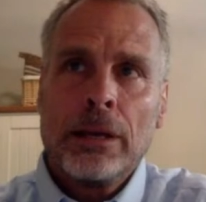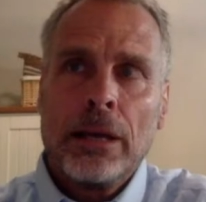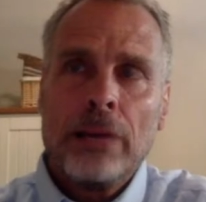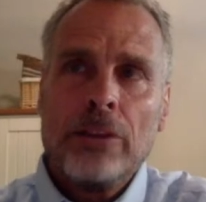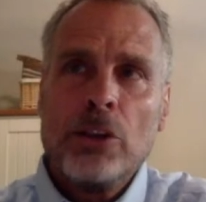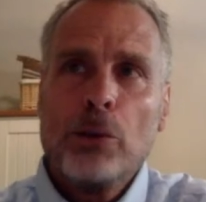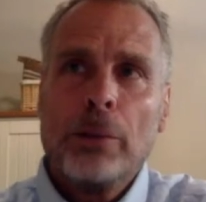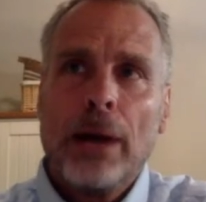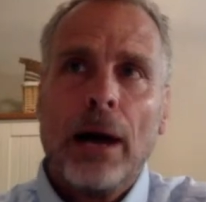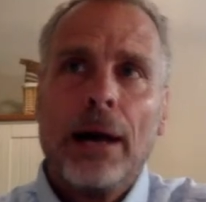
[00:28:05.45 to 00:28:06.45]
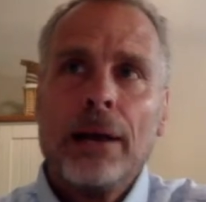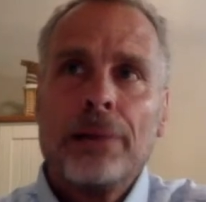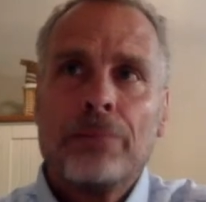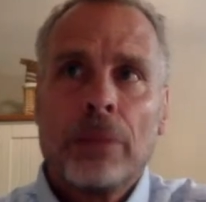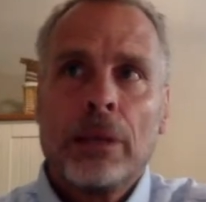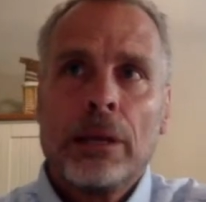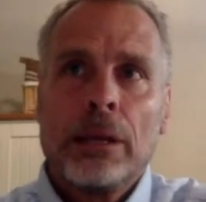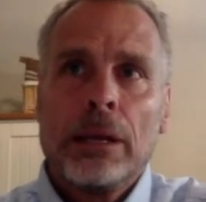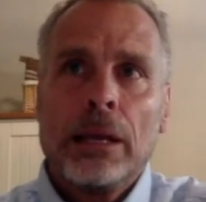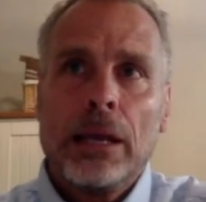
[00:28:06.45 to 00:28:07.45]
and the human eye
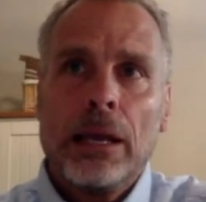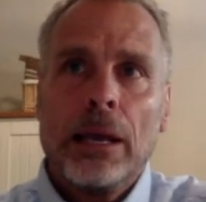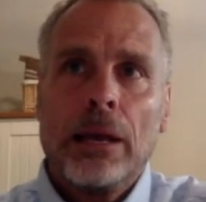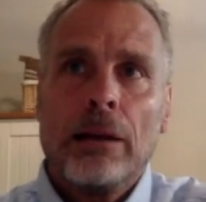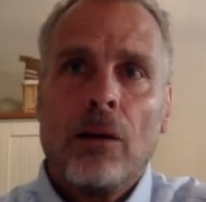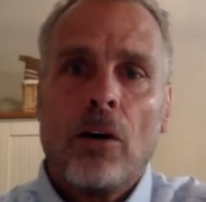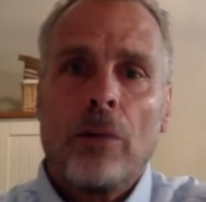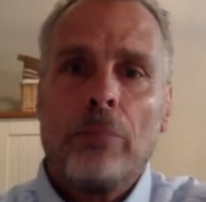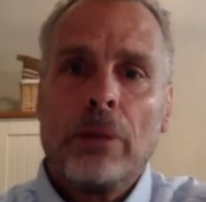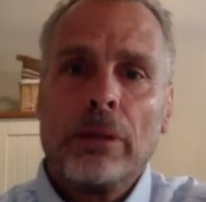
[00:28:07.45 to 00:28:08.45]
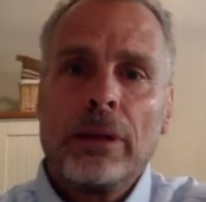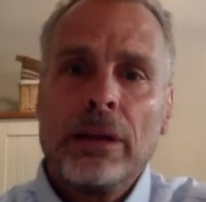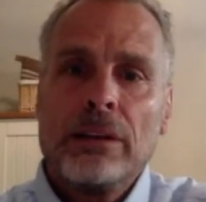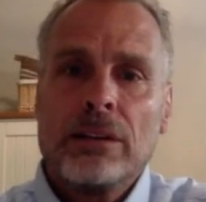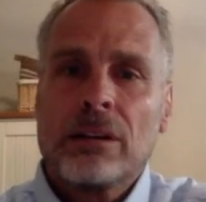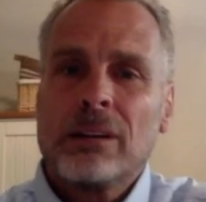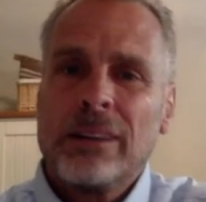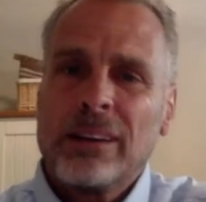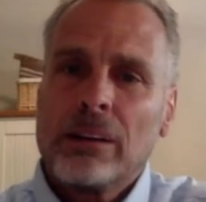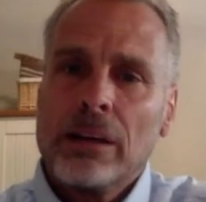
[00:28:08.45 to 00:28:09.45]
and our ability to
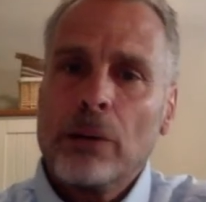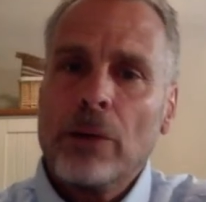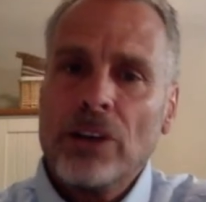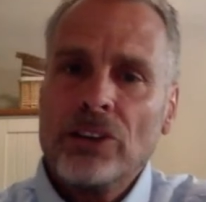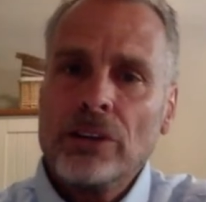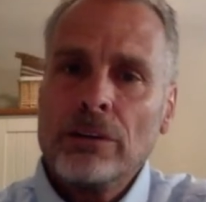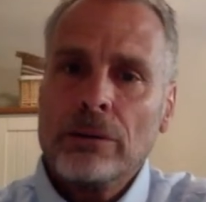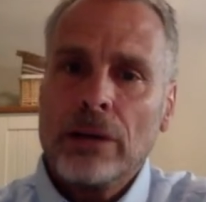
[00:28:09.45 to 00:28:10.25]
clinically reason